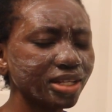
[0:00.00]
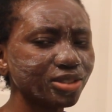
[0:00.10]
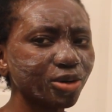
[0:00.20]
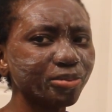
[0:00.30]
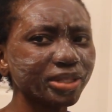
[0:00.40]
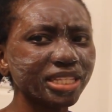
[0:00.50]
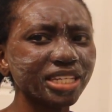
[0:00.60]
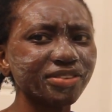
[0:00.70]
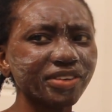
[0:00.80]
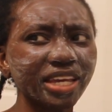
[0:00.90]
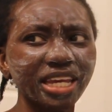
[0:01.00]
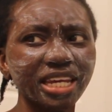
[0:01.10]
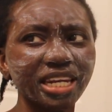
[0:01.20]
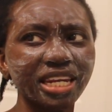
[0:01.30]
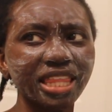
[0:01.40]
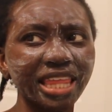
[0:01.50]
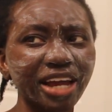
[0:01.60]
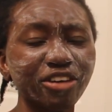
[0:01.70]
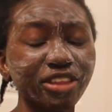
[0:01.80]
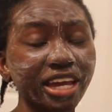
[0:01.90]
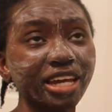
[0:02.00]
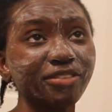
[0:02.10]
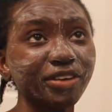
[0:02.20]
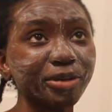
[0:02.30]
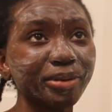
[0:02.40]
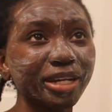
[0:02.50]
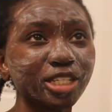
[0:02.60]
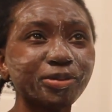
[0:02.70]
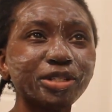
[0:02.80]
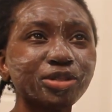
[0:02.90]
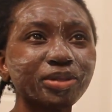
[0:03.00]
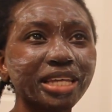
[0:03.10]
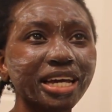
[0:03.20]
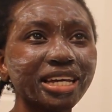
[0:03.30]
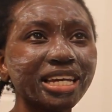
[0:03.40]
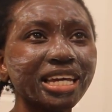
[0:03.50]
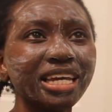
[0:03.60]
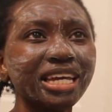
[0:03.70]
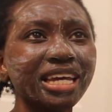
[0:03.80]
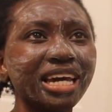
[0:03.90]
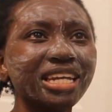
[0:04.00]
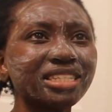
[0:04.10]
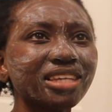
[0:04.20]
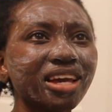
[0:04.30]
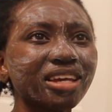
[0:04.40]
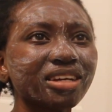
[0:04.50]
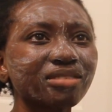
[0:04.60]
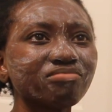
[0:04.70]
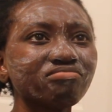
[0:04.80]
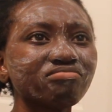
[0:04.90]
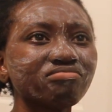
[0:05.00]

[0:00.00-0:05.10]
don't believe in that, or they had a very bad experience with that. And it's like,